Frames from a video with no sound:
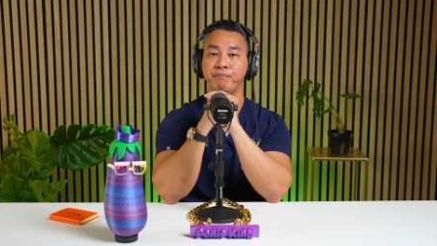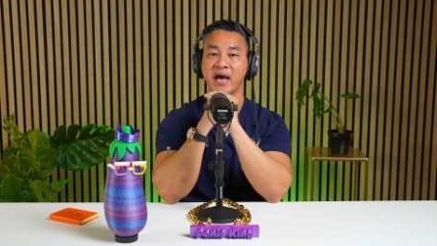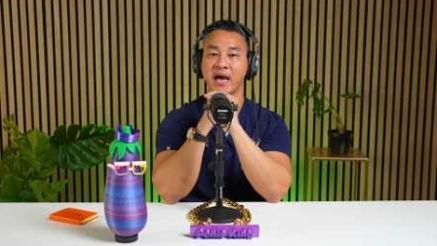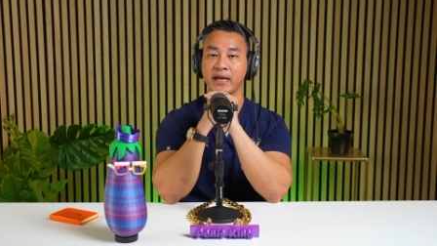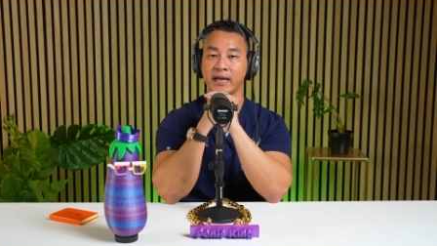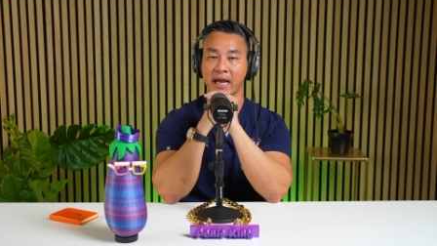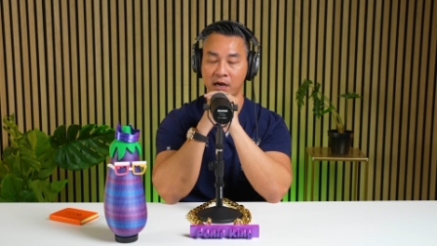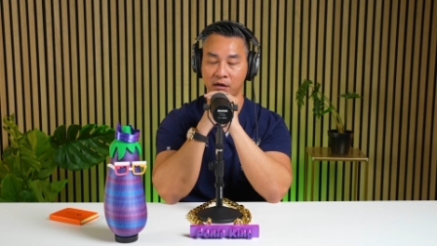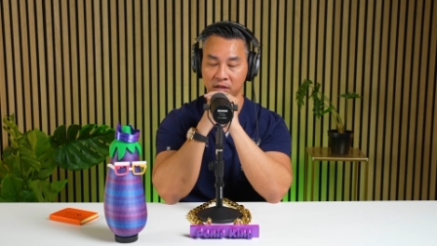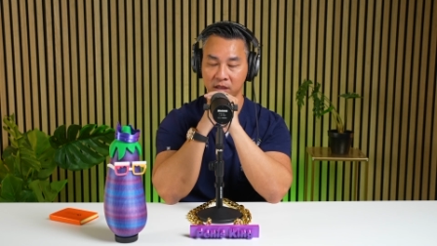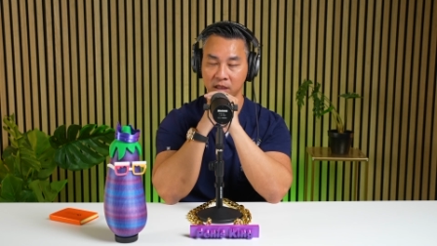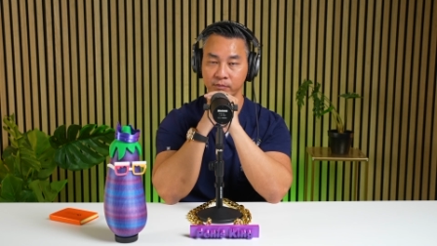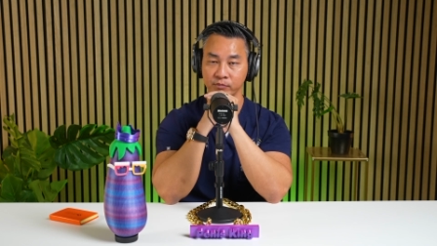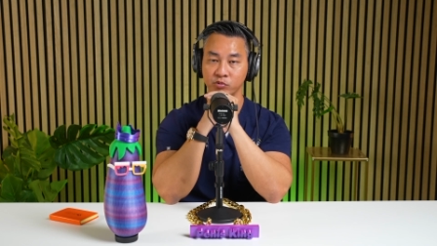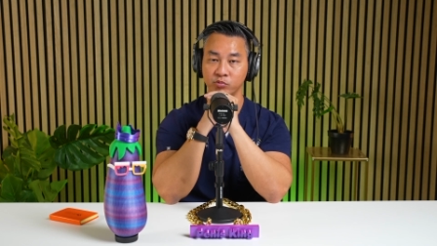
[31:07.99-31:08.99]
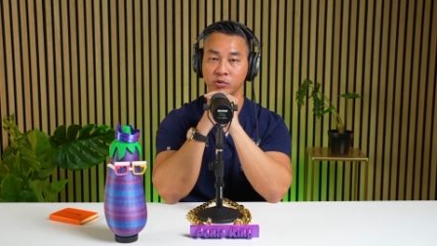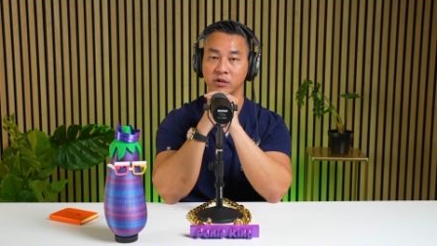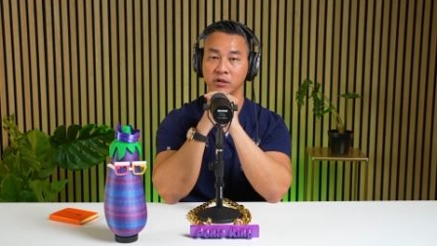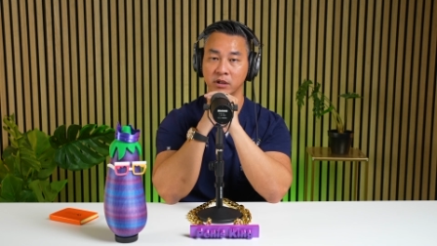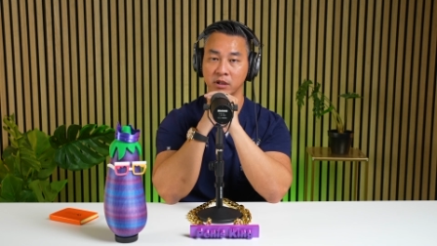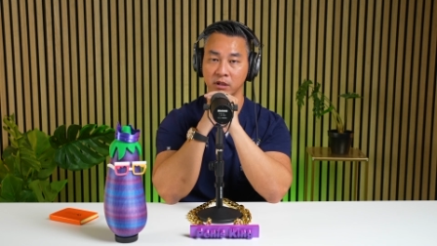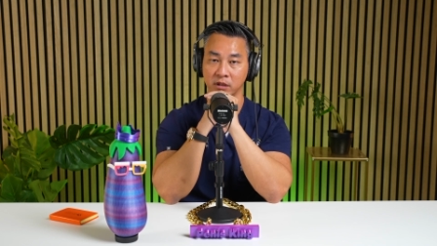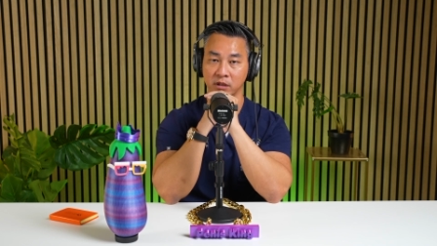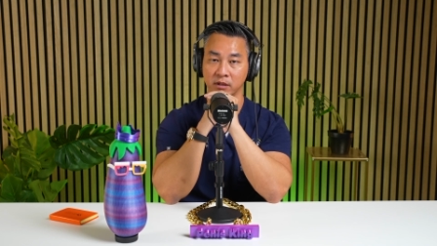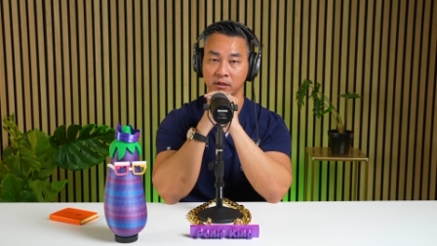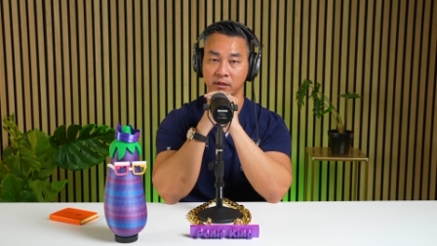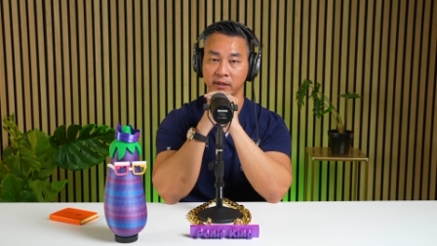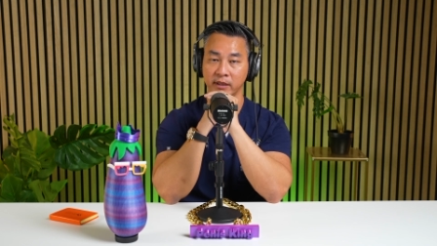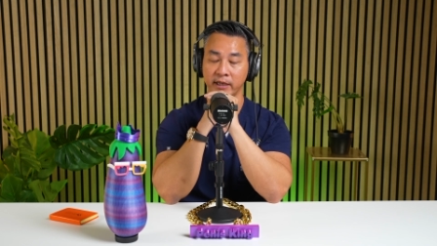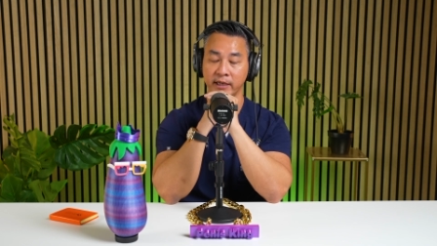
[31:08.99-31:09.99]
bad outcomes will occur.
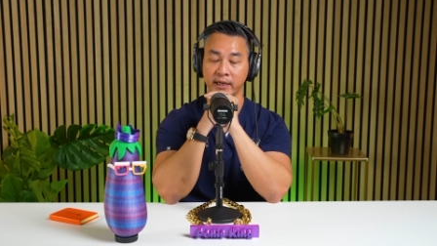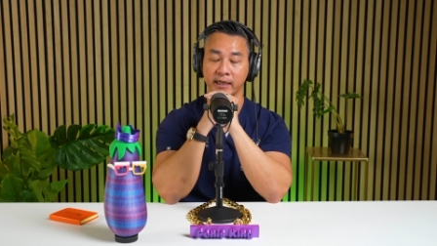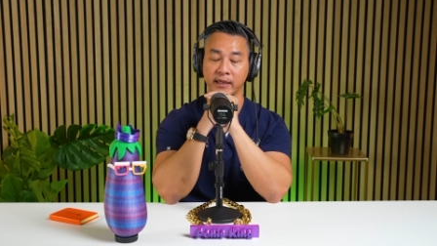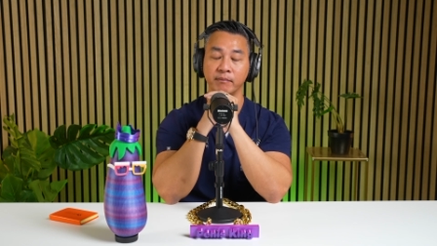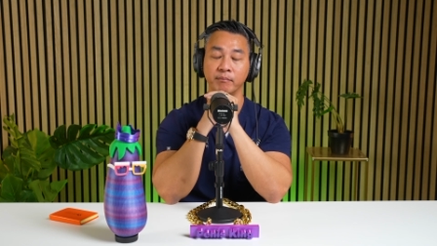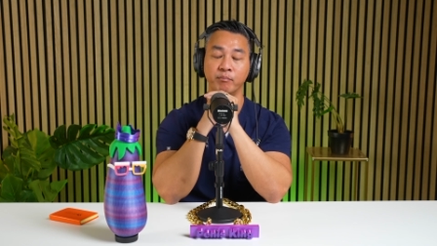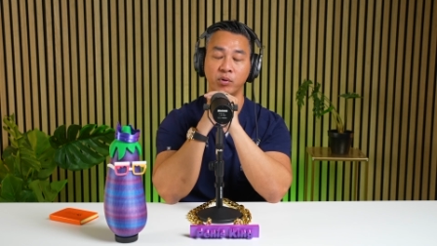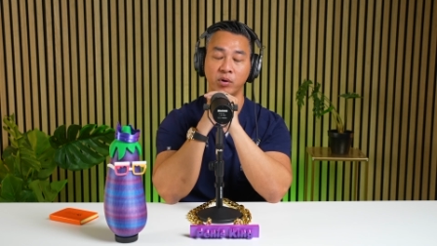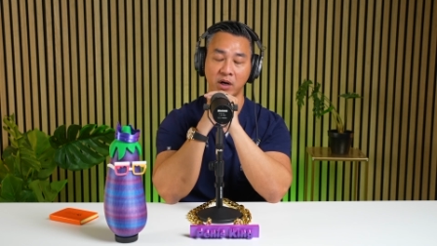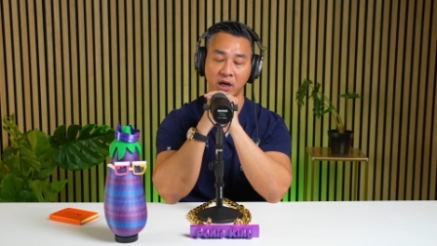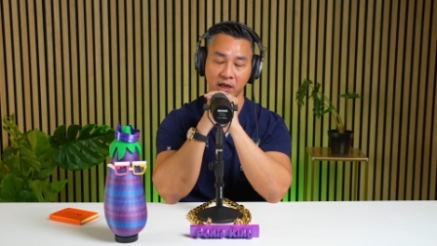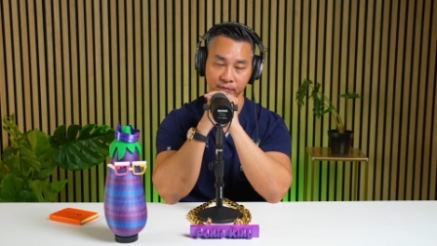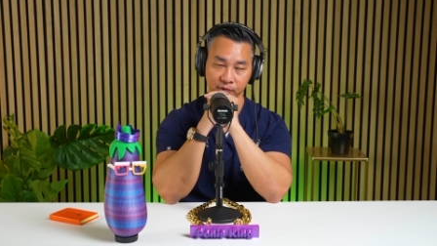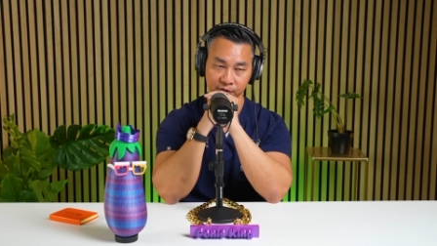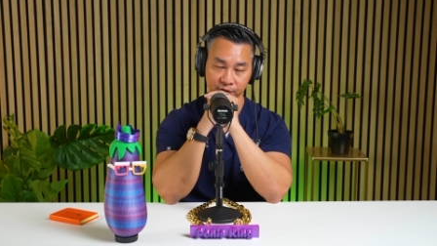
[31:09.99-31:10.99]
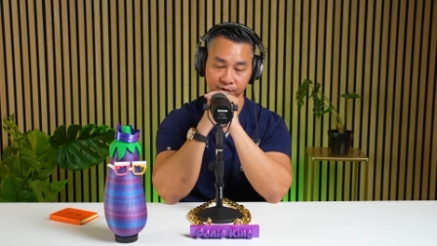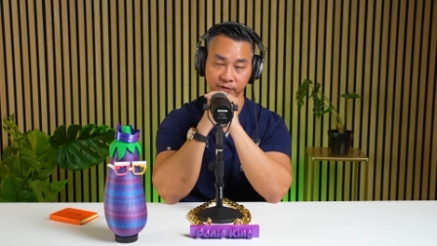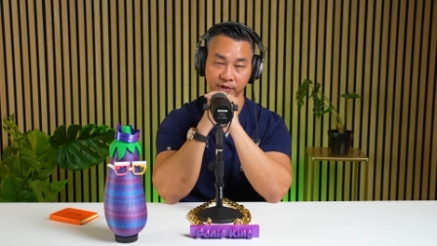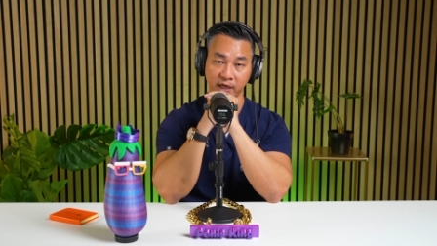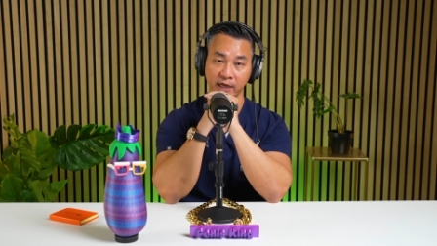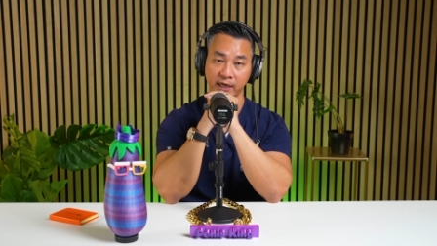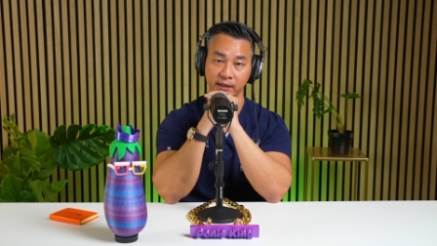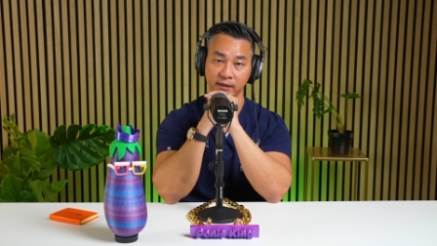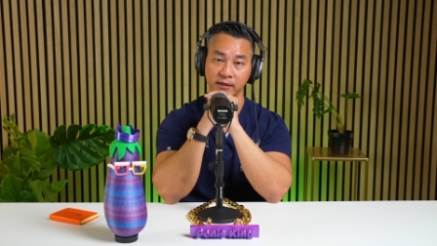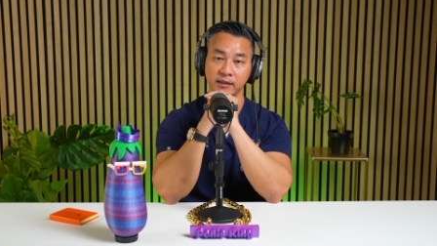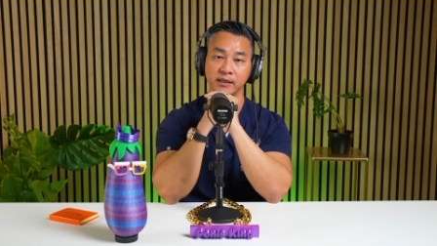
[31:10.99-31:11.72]
And I can promise you that.